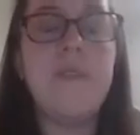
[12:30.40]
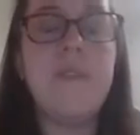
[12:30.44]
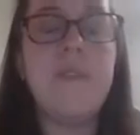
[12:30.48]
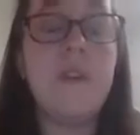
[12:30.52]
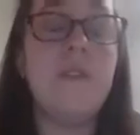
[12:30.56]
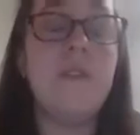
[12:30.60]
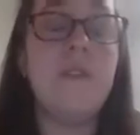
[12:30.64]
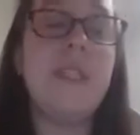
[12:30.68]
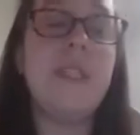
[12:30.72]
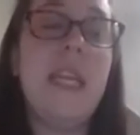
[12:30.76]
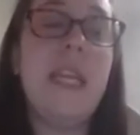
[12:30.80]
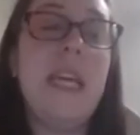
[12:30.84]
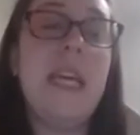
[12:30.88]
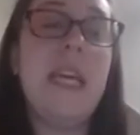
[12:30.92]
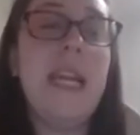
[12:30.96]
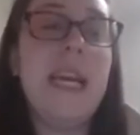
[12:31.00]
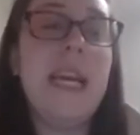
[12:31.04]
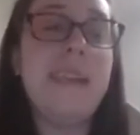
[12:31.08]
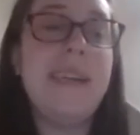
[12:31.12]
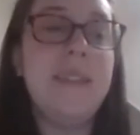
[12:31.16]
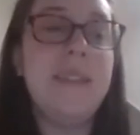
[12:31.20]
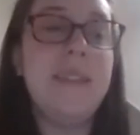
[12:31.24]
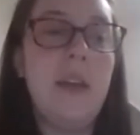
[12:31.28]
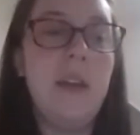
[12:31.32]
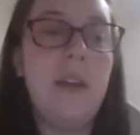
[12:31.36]
you see a
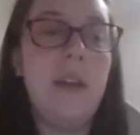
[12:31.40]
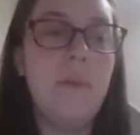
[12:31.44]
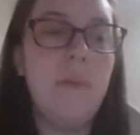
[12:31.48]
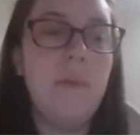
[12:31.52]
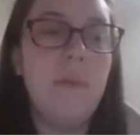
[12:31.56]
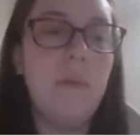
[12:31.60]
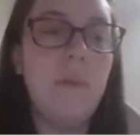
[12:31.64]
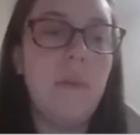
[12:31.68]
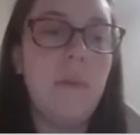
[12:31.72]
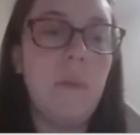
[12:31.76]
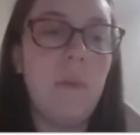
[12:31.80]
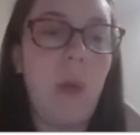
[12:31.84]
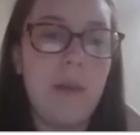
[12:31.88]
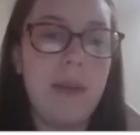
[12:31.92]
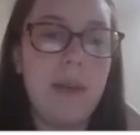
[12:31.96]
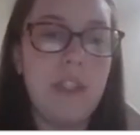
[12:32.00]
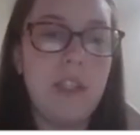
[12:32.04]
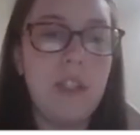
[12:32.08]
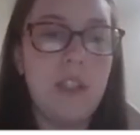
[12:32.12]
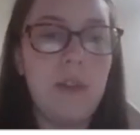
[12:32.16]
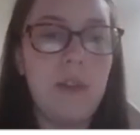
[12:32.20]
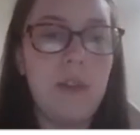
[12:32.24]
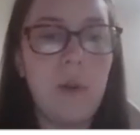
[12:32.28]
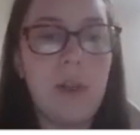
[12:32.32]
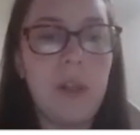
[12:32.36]
lesson
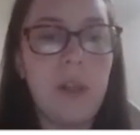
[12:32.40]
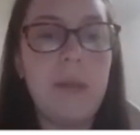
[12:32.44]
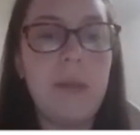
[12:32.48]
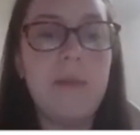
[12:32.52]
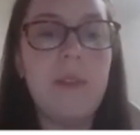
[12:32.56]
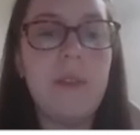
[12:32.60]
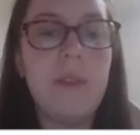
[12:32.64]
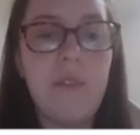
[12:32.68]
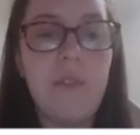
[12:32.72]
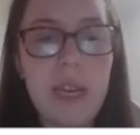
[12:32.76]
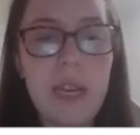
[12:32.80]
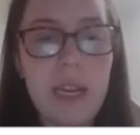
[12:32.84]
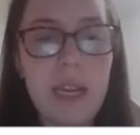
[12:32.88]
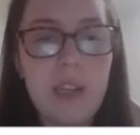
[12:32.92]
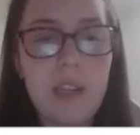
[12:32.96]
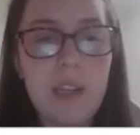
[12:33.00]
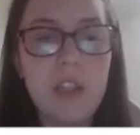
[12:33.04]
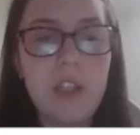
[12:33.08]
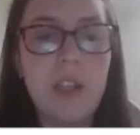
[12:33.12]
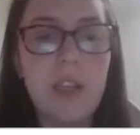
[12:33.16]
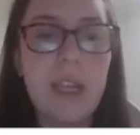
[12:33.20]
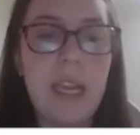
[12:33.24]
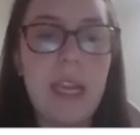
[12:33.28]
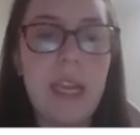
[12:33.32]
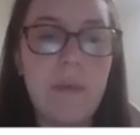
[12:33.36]
which you want them to
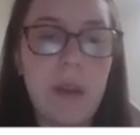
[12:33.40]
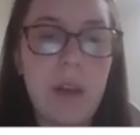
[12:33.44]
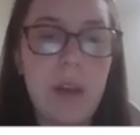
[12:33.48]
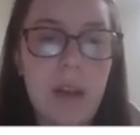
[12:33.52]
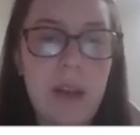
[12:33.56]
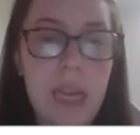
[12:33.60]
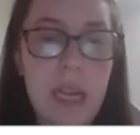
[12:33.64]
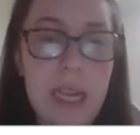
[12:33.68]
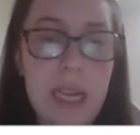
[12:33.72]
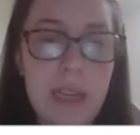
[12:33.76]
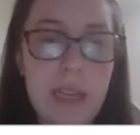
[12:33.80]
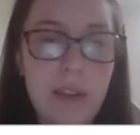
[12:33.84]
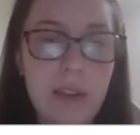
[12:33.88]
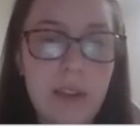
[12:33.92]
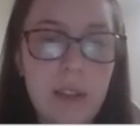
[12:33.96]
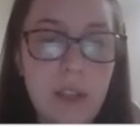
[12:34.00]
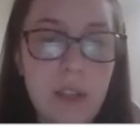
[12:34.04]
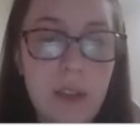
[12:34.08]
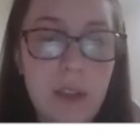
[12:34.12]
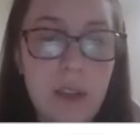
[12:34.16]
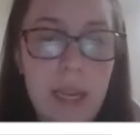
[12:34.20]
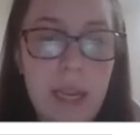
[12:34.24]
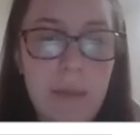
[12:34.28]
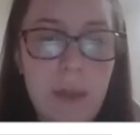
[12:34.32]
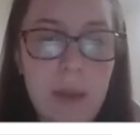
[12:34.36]
finish and keep going, you
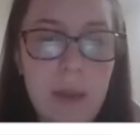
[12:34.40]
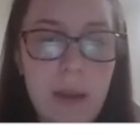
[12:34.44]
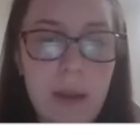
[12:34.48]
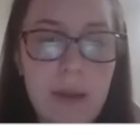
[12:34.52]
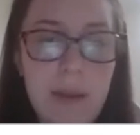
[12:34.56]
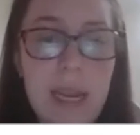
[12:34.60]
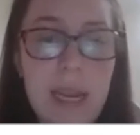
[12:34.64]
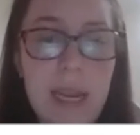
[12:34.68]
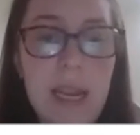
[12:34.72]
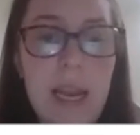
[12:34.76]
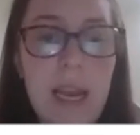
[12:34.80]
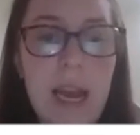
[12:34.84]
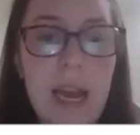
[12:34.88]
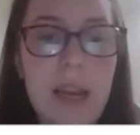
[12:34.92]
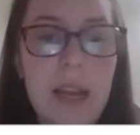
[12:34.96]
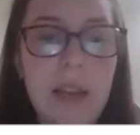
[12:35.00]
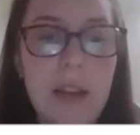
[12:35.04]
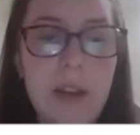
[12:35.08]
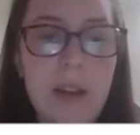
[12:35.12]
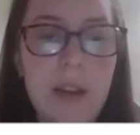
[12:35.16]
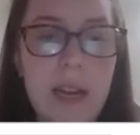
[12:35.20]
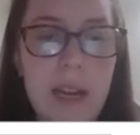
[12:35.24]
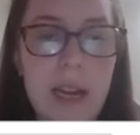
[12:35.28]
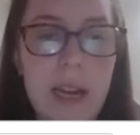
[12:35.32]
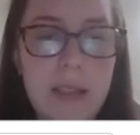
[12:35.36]
do keep going, and
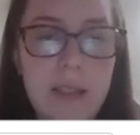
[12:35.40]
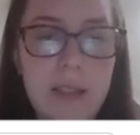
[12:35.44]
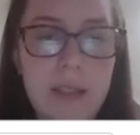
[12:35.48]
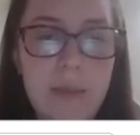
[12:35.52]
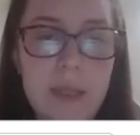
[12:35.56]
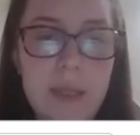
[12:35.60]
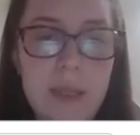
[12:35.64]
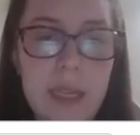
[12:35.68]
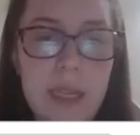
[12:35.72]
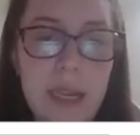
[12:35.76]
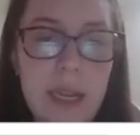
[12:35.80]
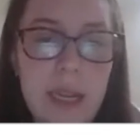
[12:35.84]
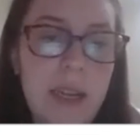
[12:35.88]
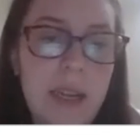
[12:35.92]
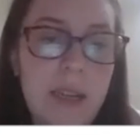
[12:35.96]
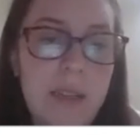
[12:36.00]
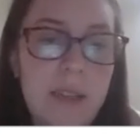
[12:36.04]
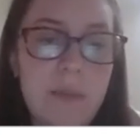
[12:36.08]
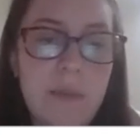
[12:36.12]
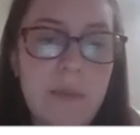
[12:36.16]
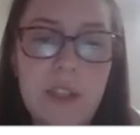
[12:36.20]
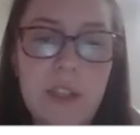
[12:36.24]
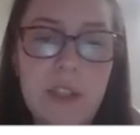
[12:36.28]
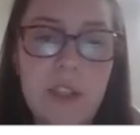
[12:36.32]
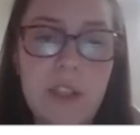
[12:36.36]
you can add some
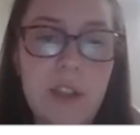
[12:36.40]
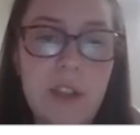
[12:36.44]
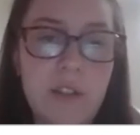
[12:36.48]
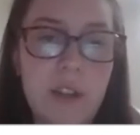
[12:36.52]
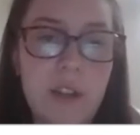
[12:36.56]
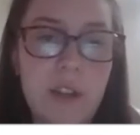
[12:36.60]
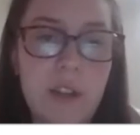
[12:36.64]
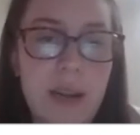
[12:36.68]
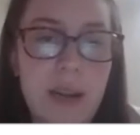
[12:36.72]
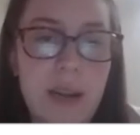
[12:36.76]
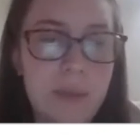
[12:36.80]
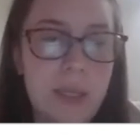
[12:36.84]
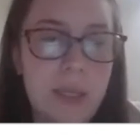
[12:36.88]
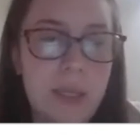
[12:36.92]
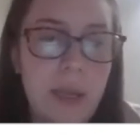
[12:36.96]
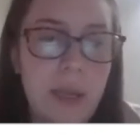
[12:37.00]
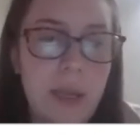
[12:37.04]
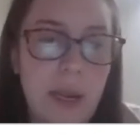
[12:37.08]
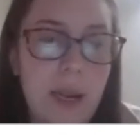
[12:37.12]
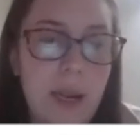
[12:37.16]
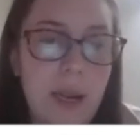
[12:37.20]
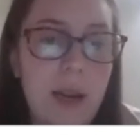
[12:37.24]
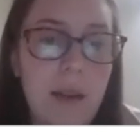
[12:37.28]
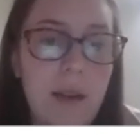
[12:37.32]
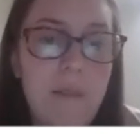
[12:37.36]
stickers, which children
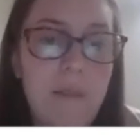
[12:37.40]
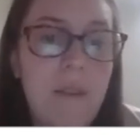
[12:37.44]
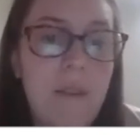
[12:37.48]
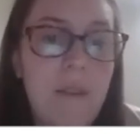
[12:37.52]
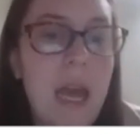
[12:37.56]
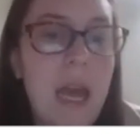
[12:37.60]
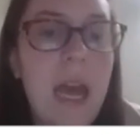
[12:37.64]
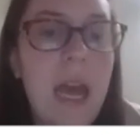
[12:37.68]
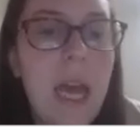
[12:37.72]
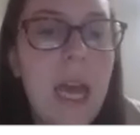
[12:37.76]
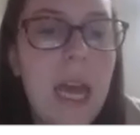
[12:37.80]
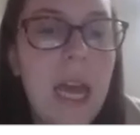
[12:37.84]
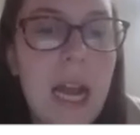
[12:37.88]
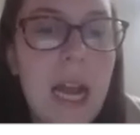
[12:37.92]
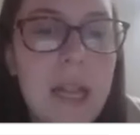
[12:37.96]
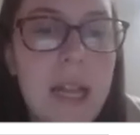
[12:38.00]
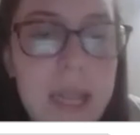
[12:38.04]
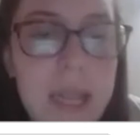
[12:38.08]
absolutely love. And